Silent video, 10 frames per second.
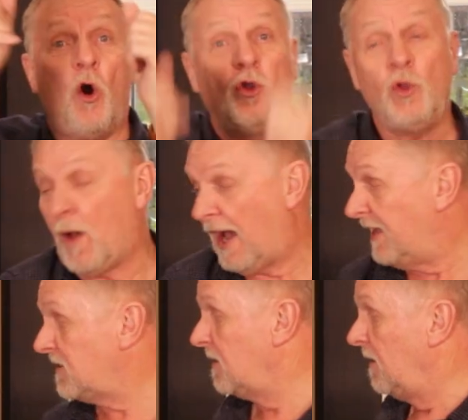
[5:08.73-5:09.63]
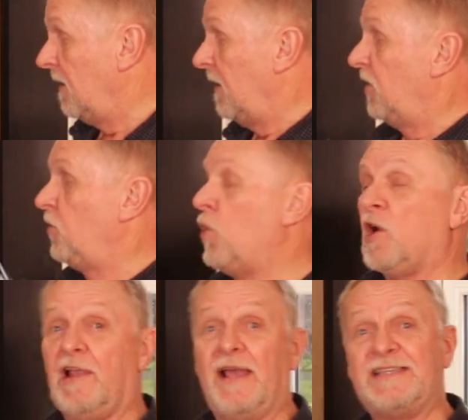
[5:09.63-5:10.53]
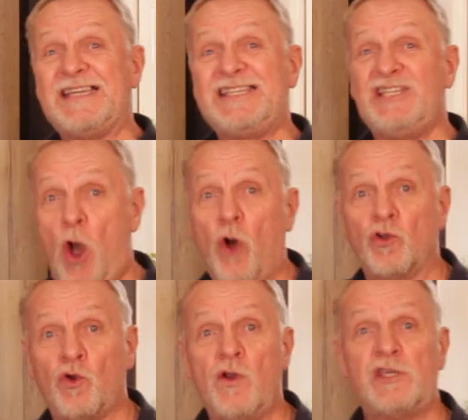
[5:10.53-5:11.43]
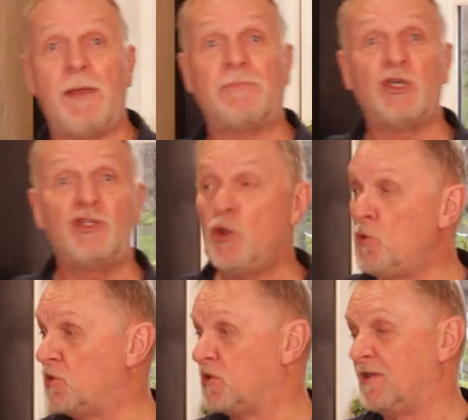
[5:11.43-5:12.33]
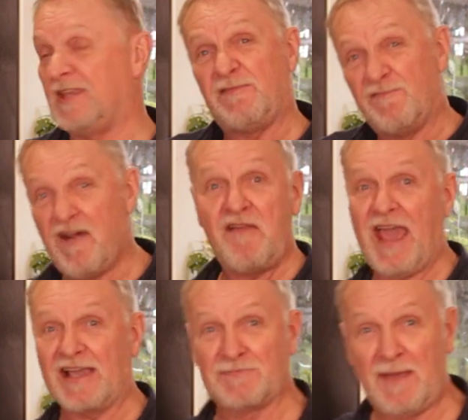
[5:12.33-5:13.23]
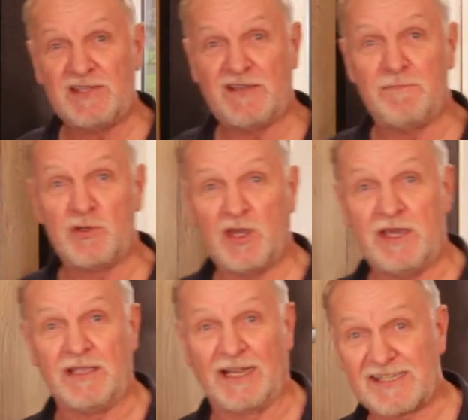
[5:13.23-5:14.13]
Otherwise, your client is not going to be able to use this very expensive machine.